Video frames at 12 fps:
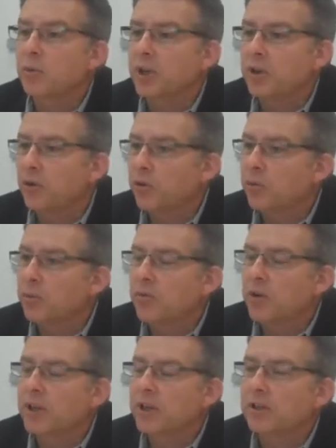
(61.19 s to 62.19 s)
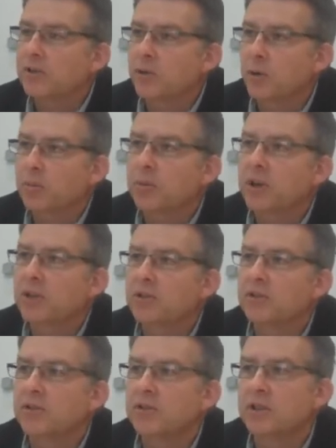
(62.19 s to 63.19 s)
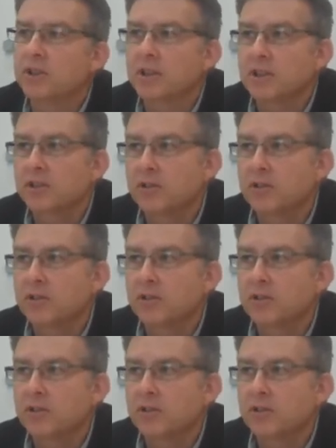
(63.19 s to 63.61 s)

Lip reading: We also provide that to corporations and end